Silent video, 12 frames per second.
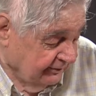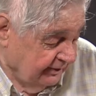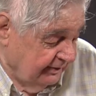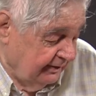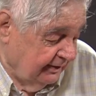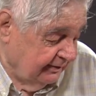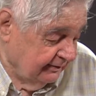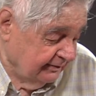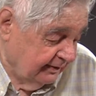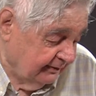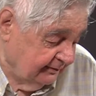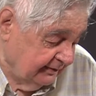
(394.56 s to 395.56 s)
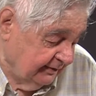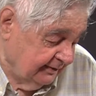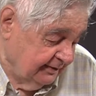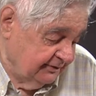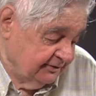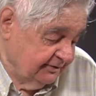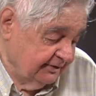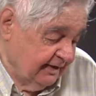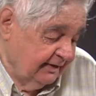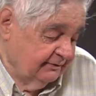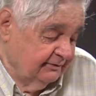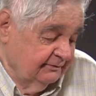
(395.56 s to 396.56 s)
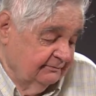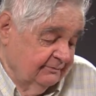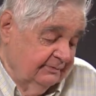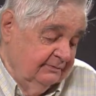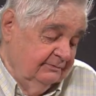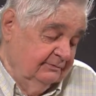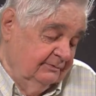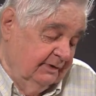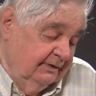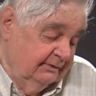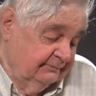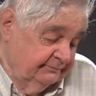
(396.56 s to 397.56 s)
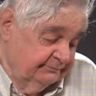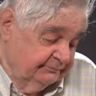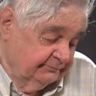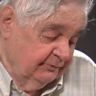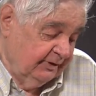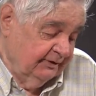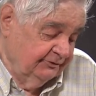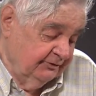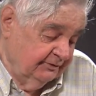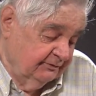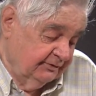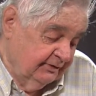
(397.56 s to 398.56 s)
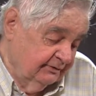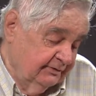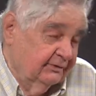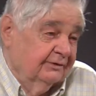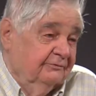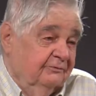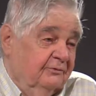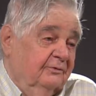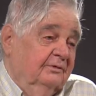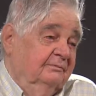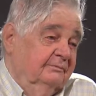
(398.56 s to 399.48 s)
and in addition to that, what else are you looking for?